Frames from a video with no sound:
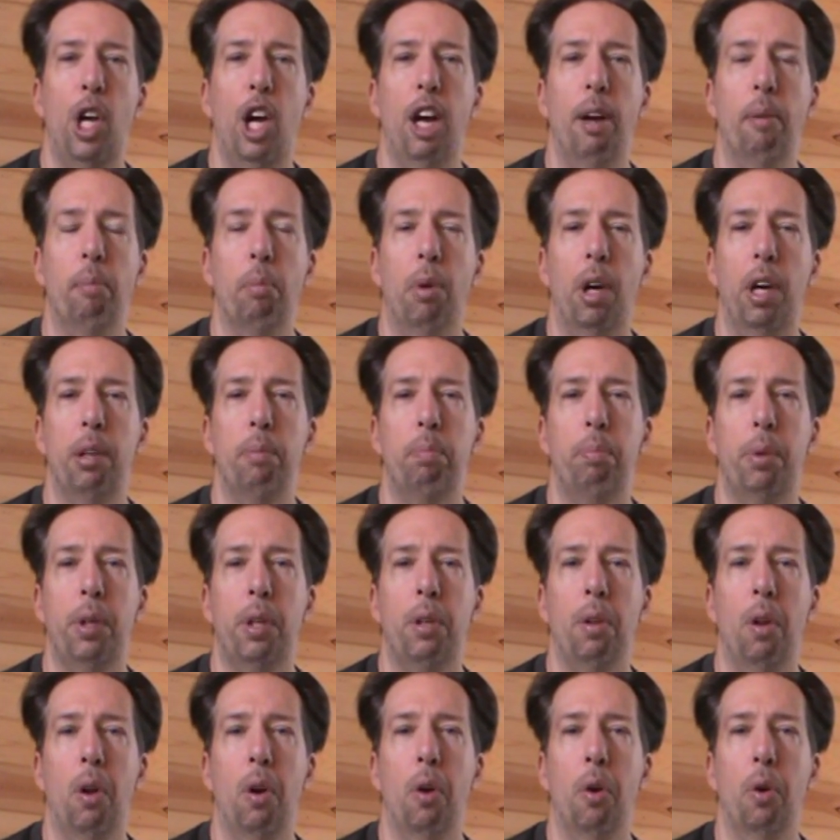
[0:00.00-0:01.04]
camp might be
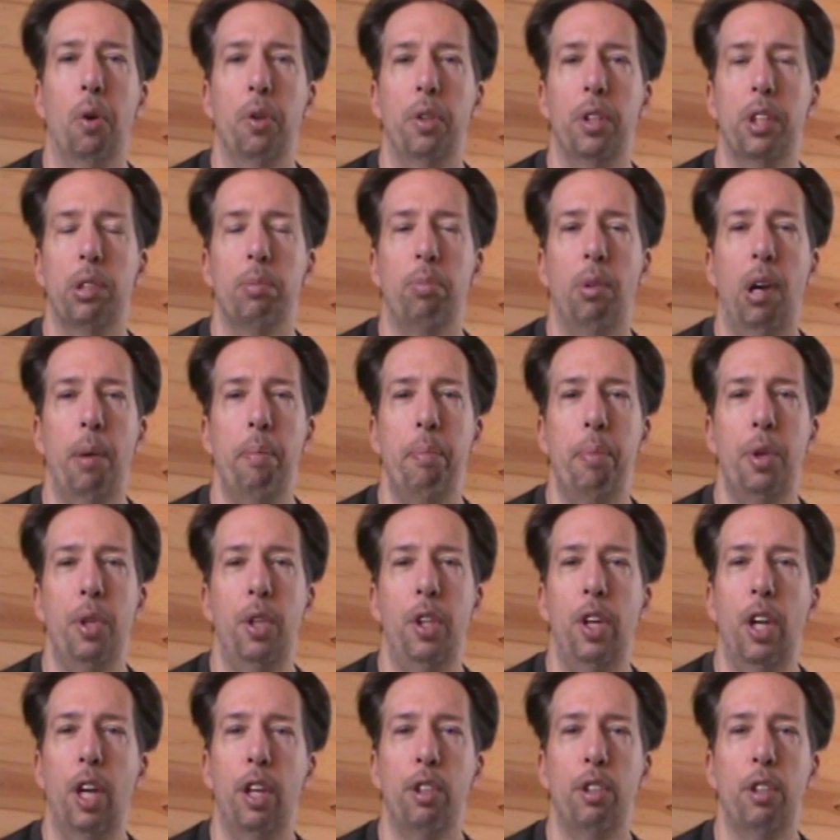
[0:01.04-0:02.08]
closed, this might be
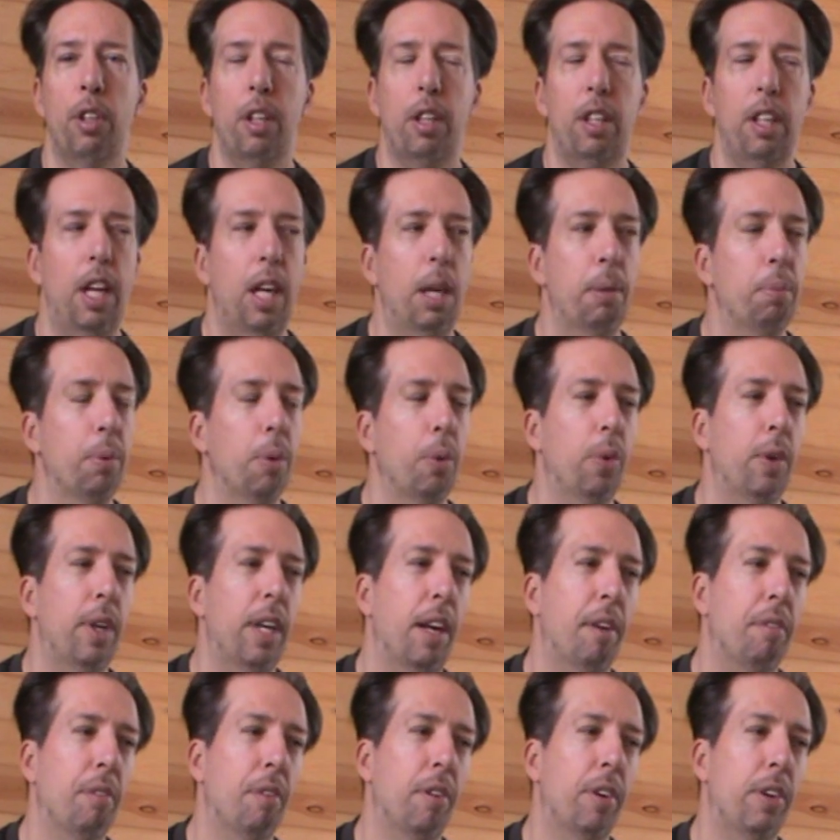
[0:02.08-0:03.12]
the end of the camp or
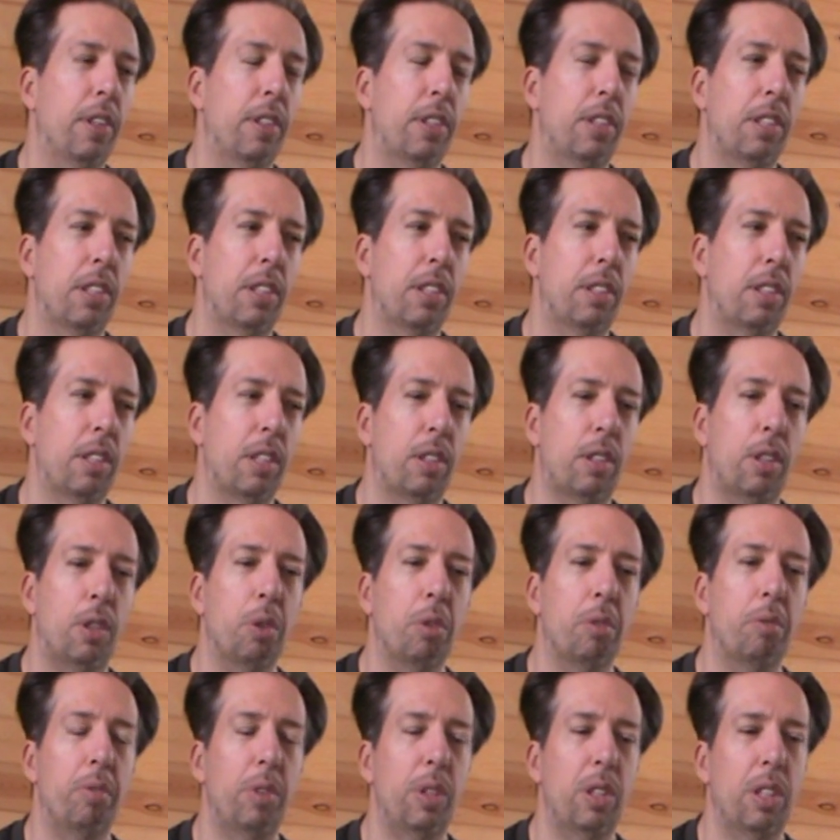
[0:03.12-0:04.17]
whatever, and it's just this
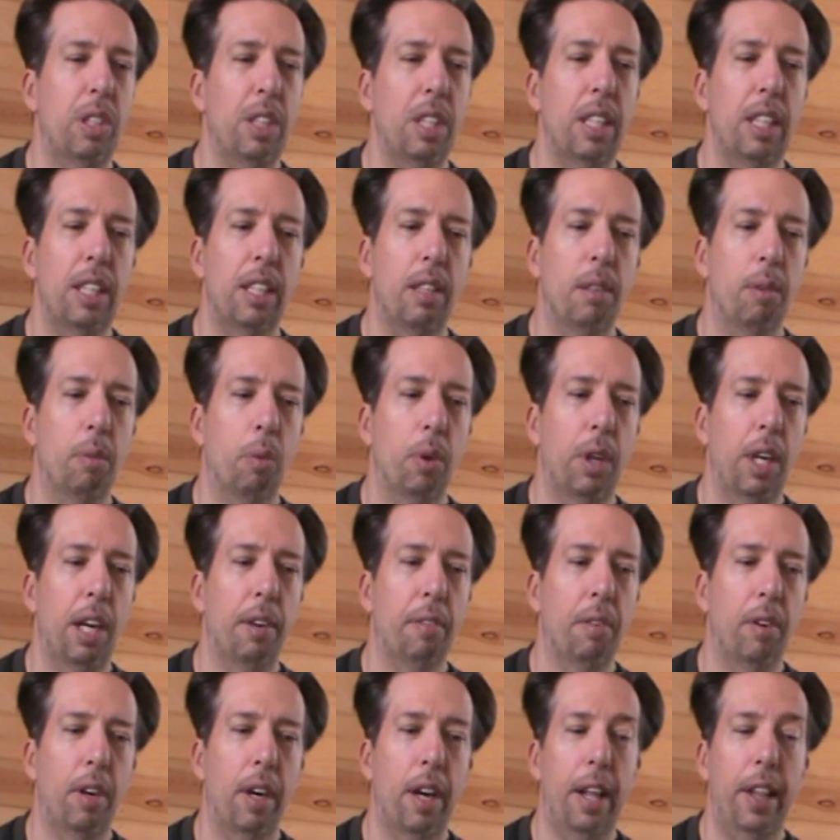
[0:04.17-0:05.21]
goofy scene and
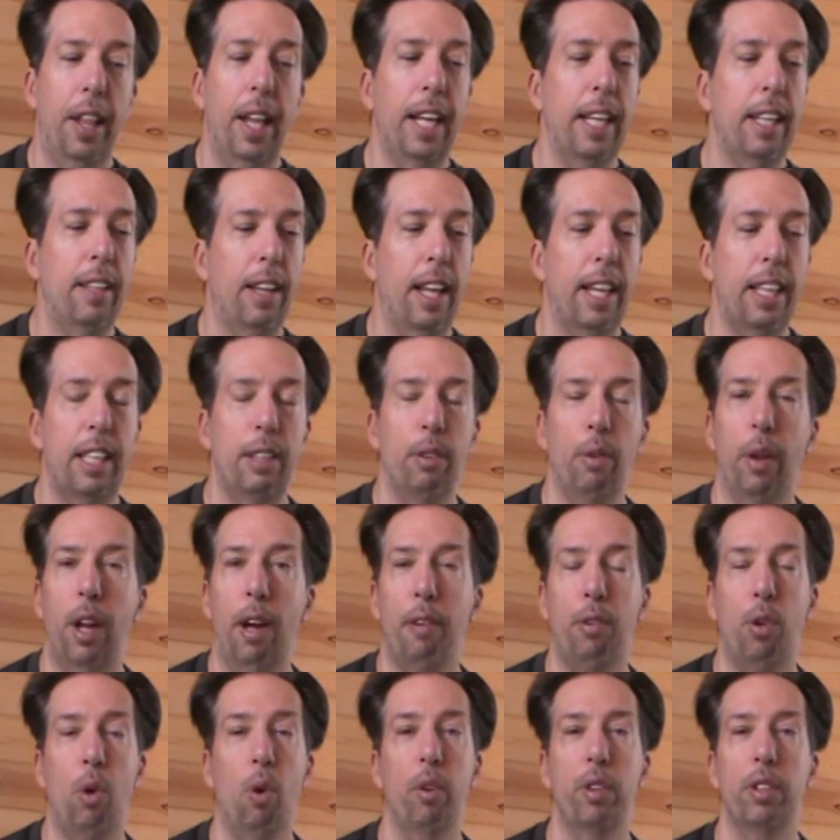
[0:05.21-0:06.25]
whatever. And I think, like, well,
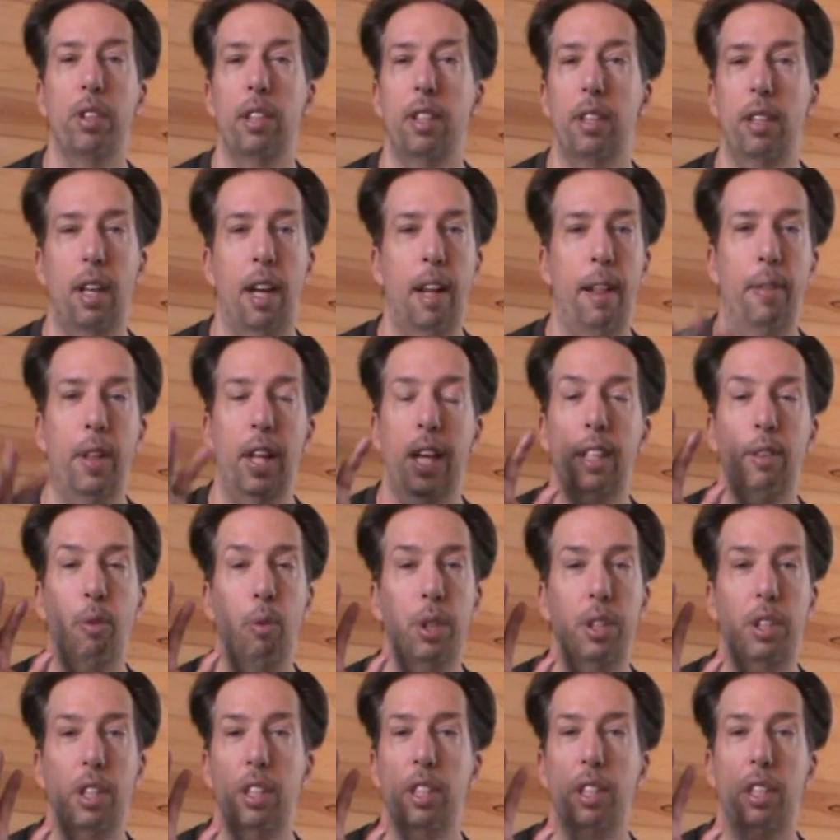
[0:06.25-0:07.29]
of course, I think
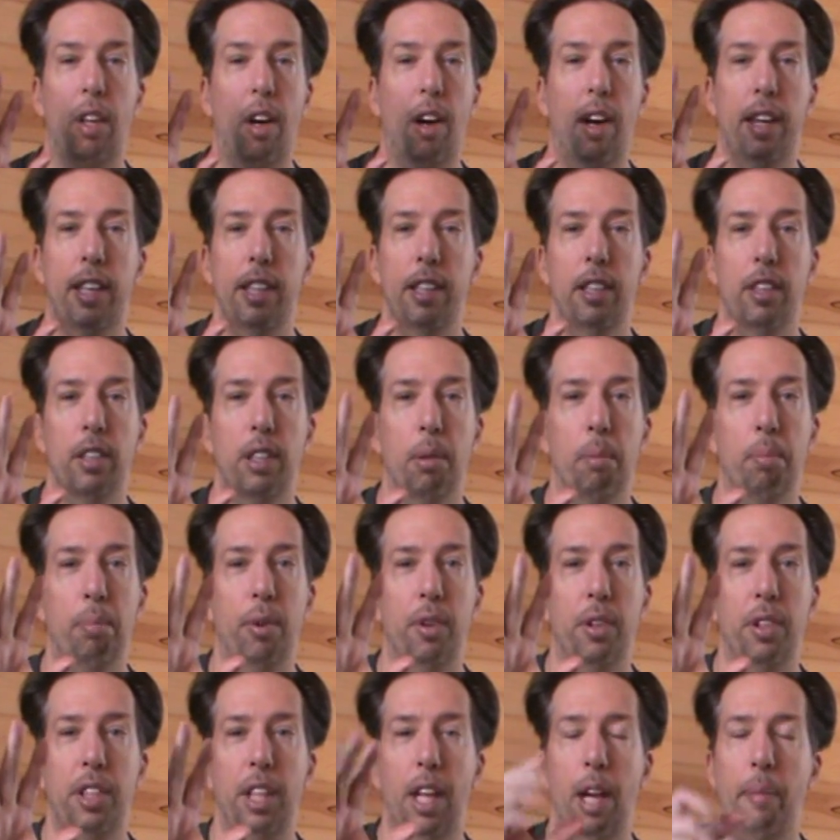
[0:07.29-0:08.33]
when she's talking, there's a
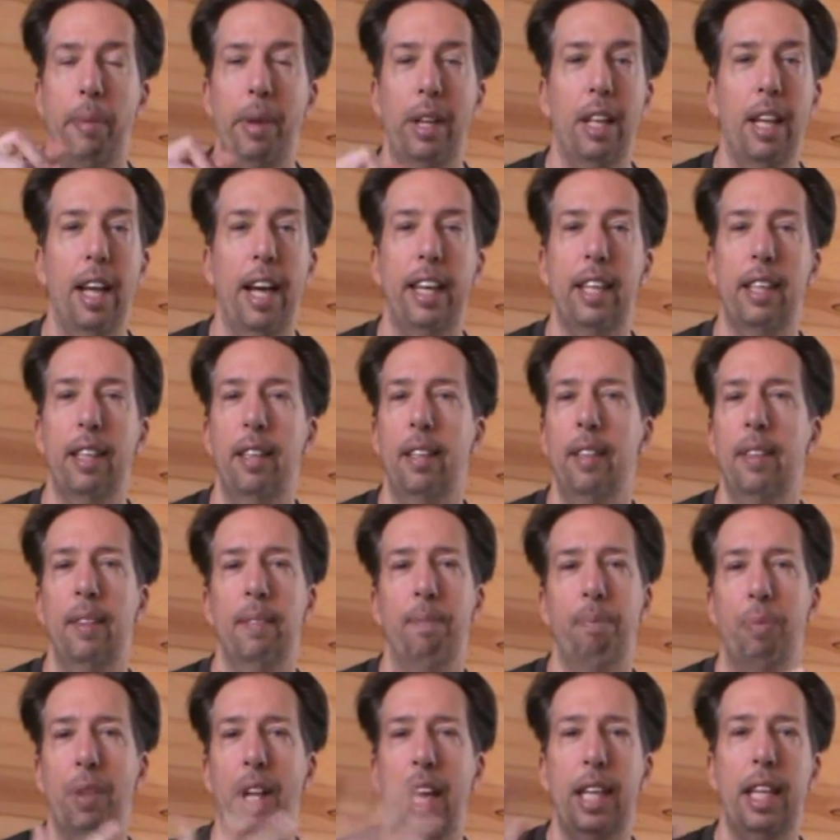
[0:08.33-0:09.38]
push. I mean, like,
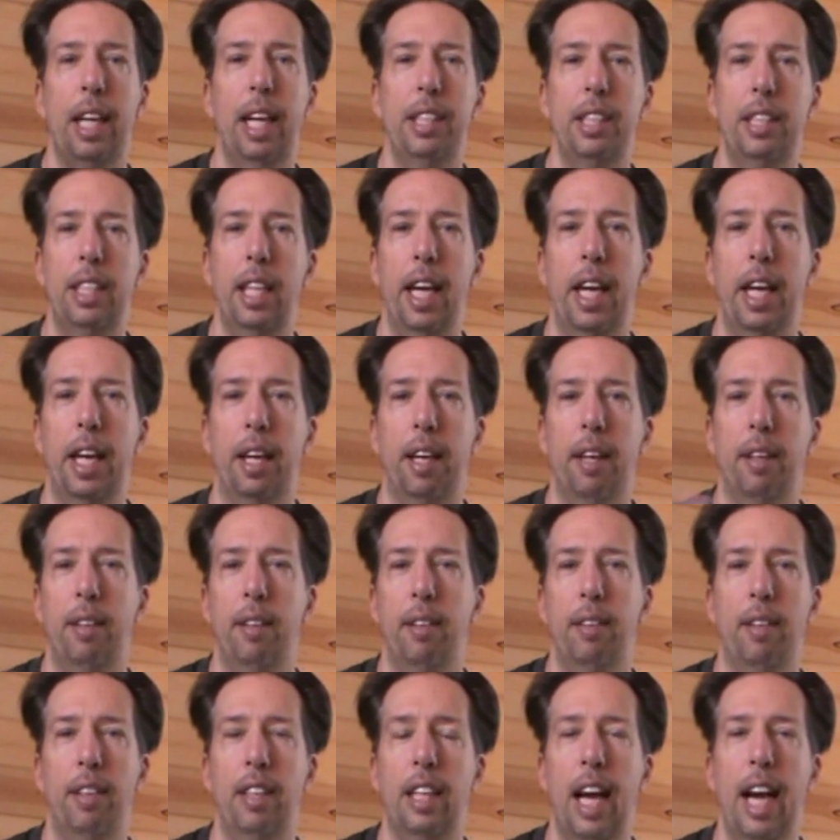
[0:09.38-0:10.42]
like I say,
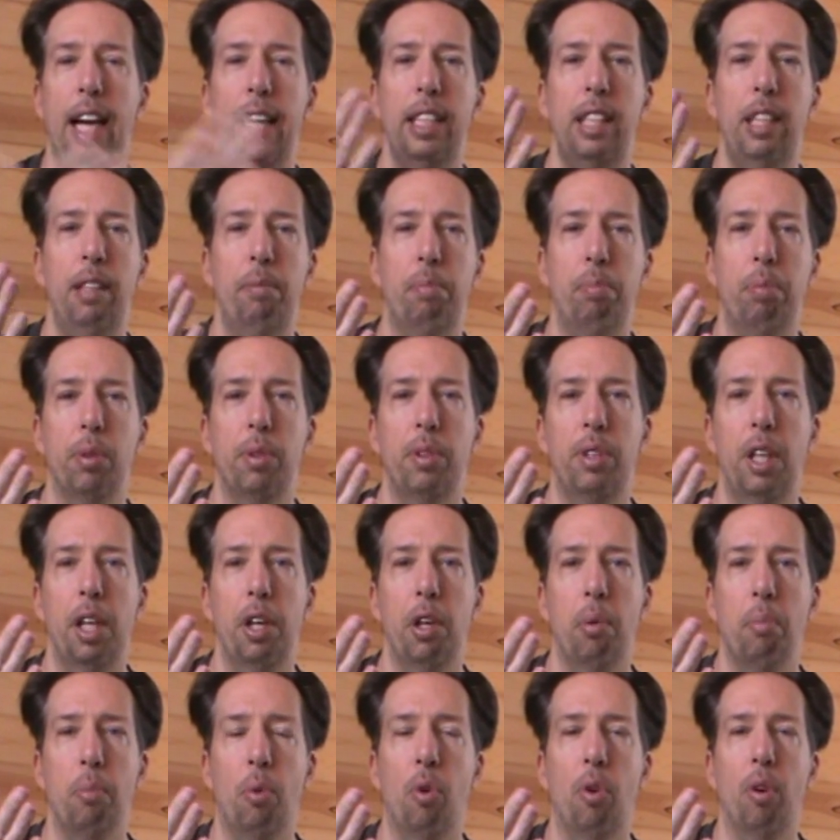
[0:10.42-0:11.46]

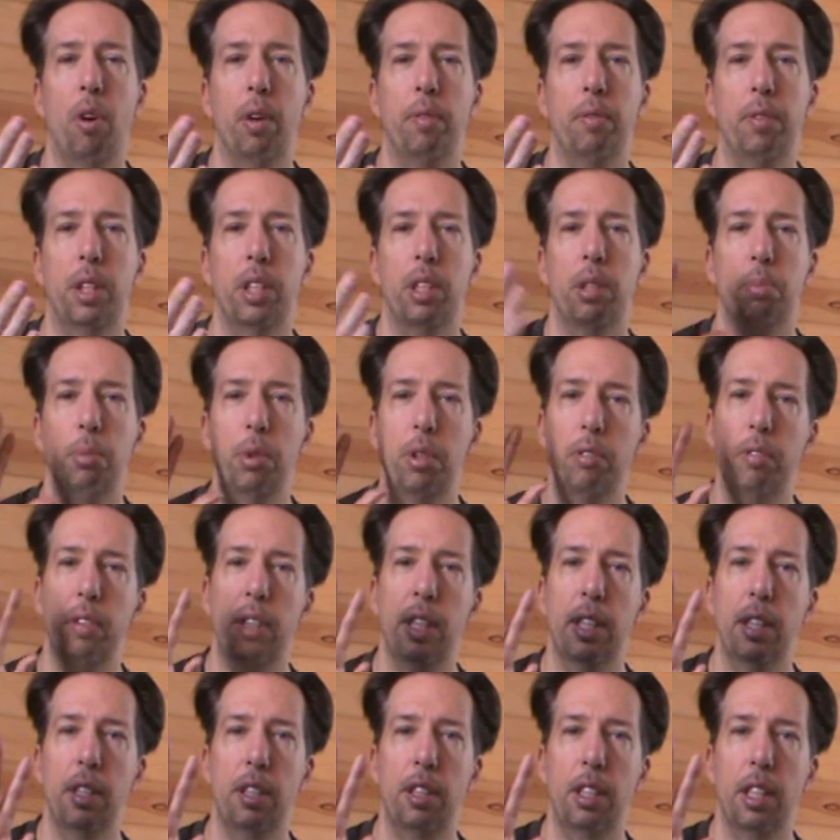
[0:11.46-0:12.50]
90% or more of this
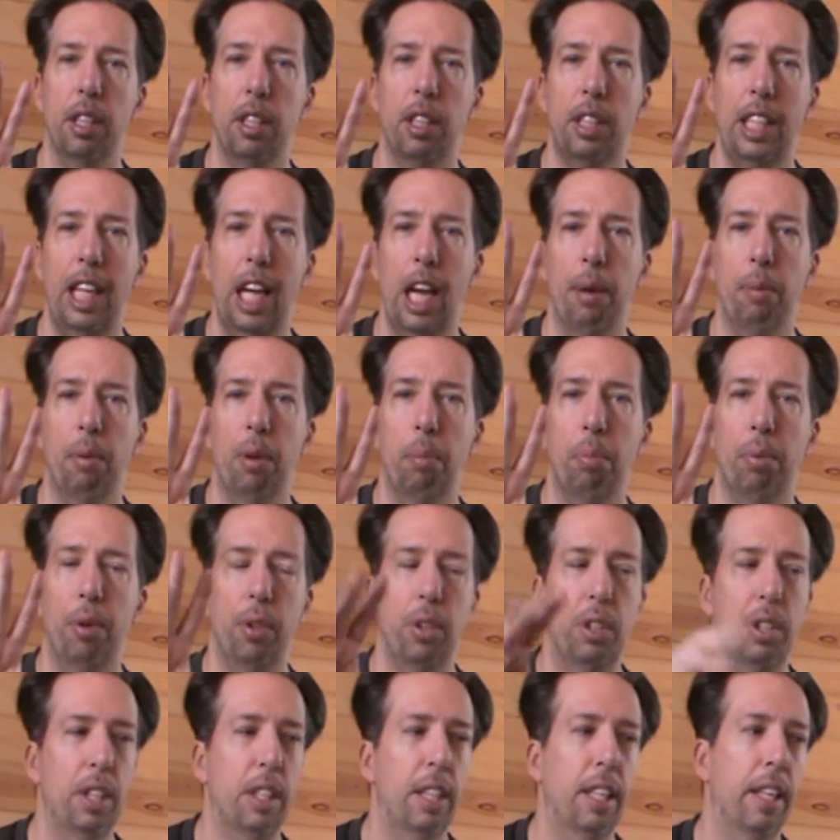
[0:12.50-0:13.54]
movie is just camera
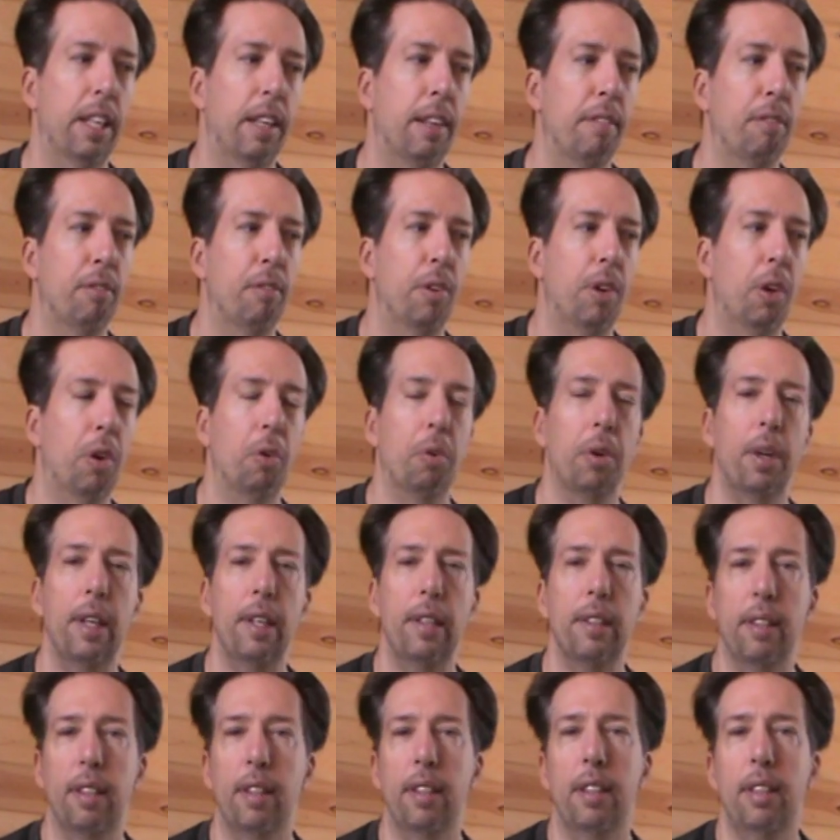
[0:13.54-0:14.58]
pushing in for no
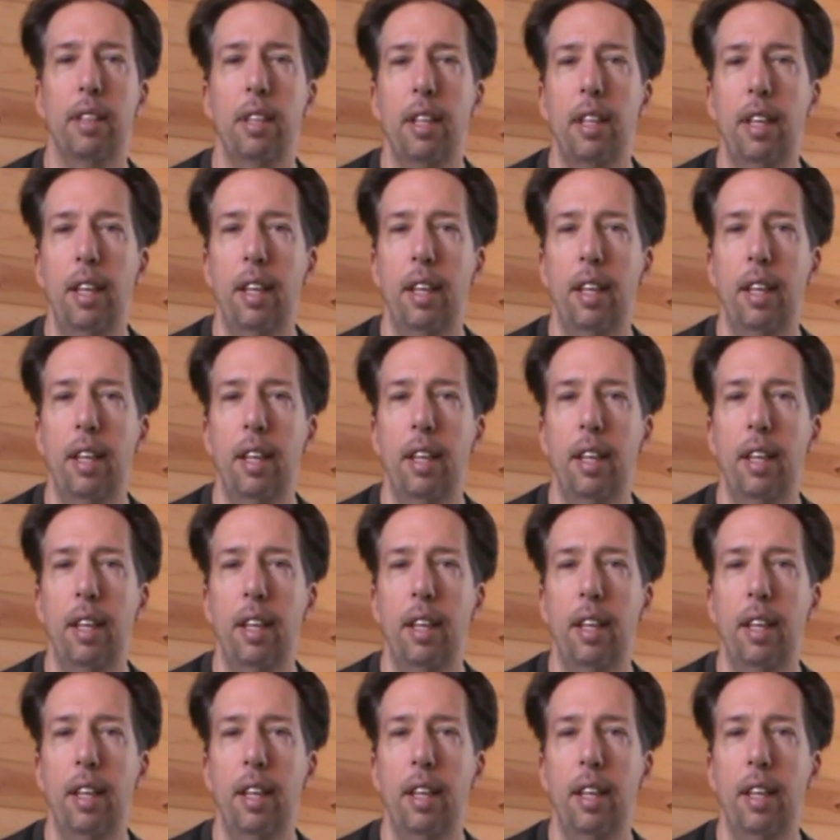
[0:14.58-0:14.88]
reason.